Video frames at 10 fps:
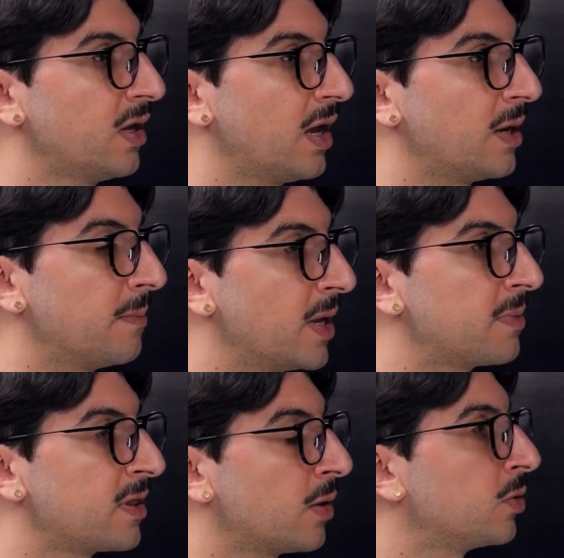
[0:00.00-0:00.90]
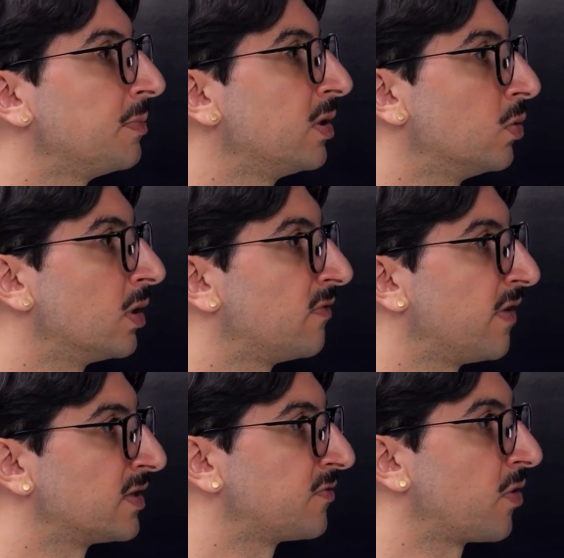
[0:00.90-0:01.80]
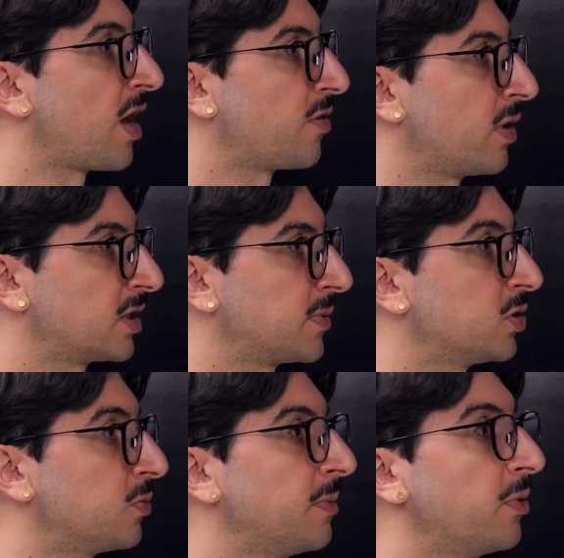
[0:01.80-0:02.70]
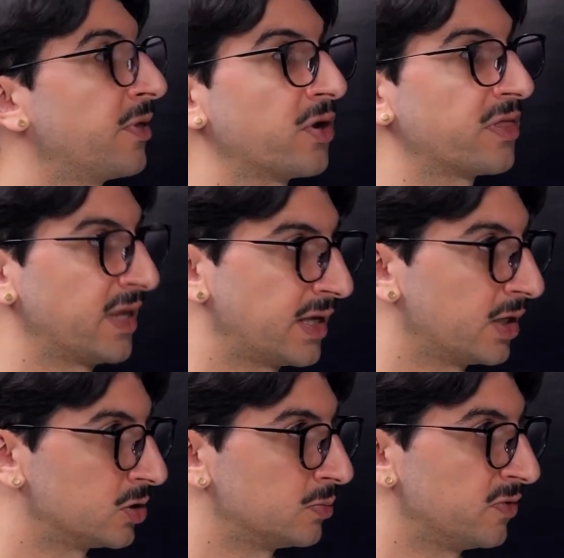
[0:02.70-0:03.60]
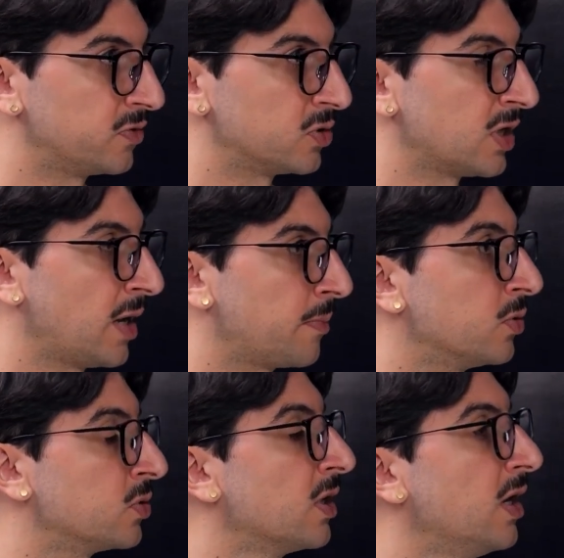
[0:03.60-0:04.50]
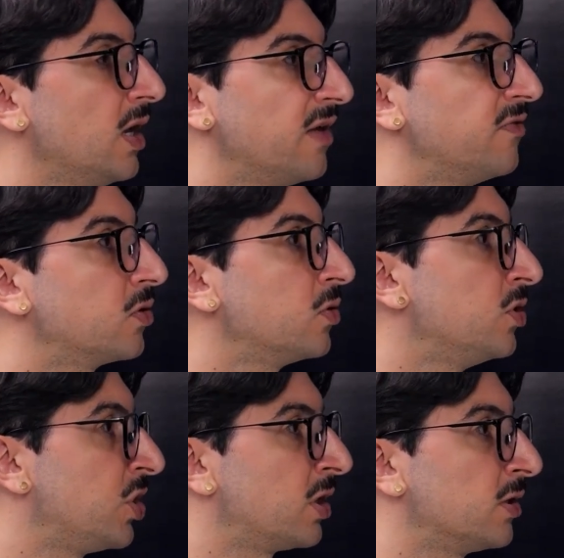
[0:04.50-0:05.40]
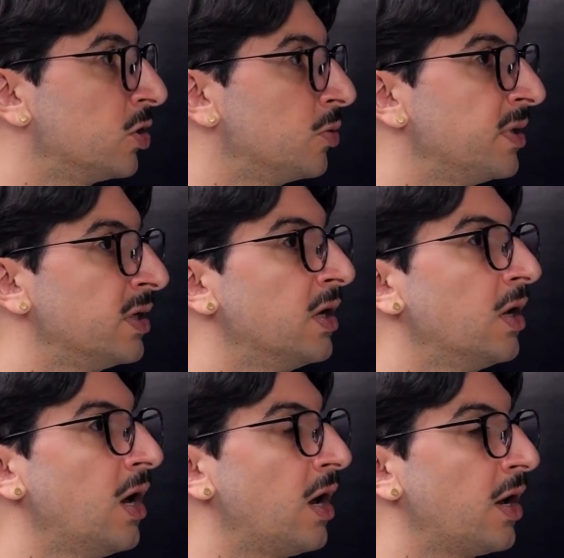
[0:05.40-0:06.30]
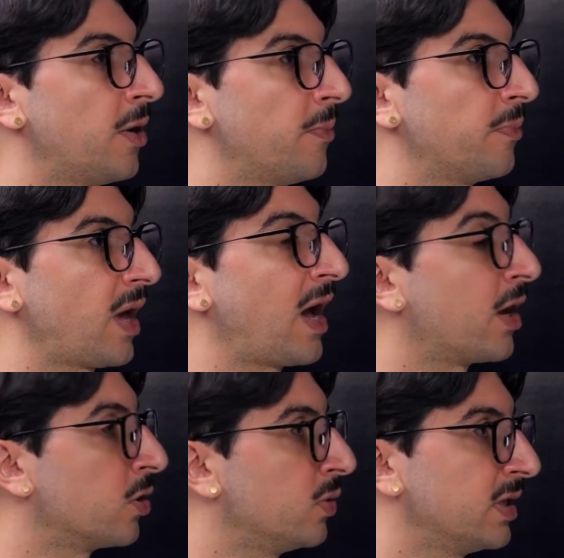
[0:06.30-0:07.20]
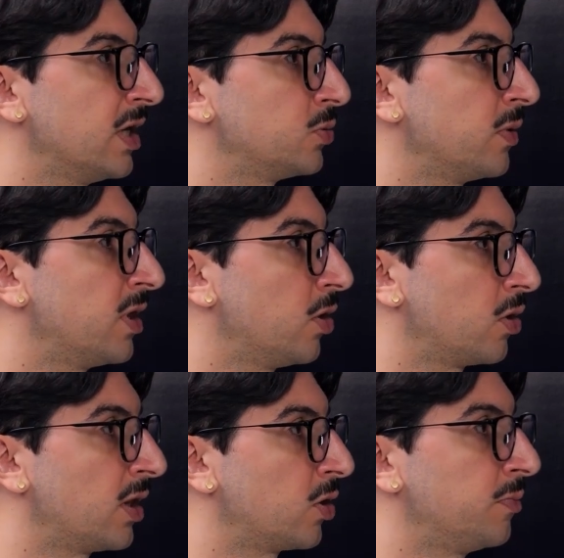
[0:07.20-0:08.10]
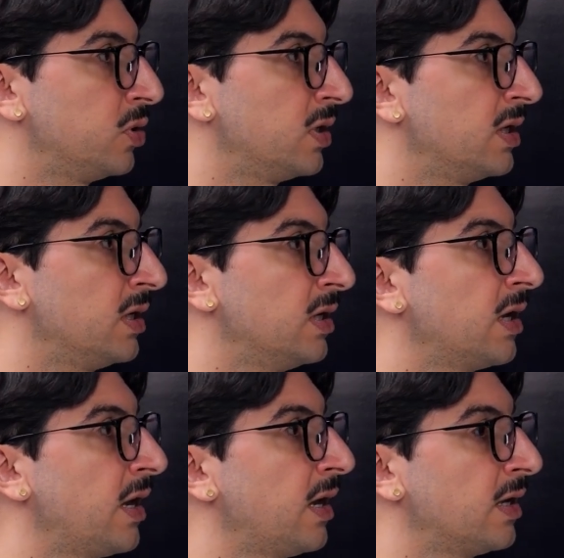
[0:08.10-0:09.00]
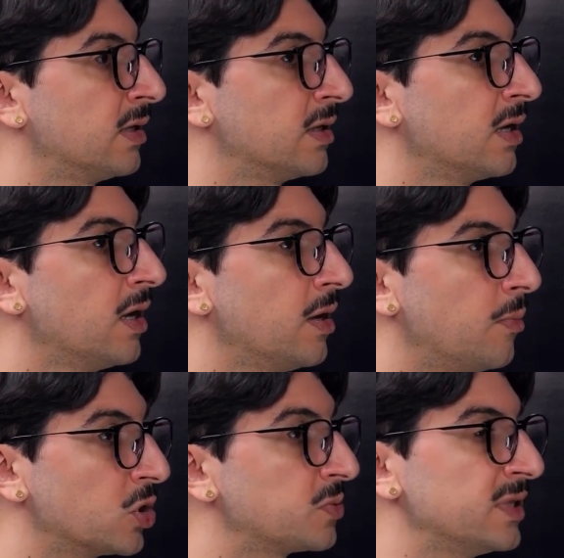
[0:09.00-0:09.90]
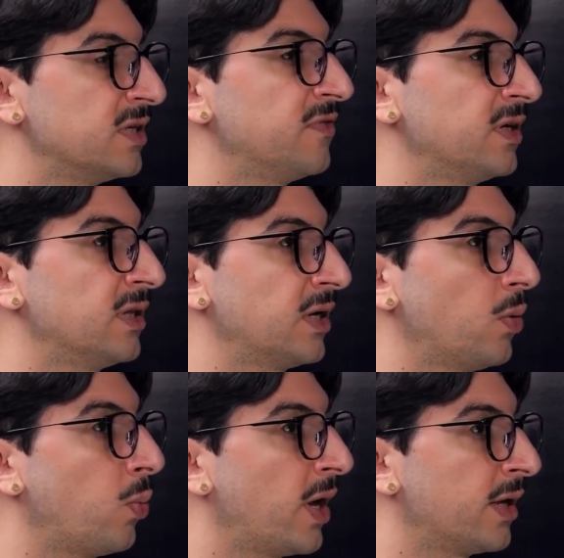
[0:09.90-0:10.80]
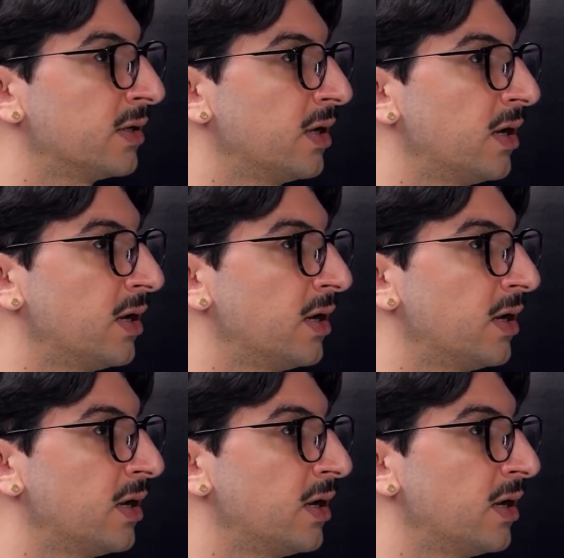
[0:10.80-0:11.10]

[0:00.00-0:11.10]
and maybe that would be good advice for other expats or people that are thinking to move to Cyprus. If you could share a little bit, how do you engage with the local community and more specific, like what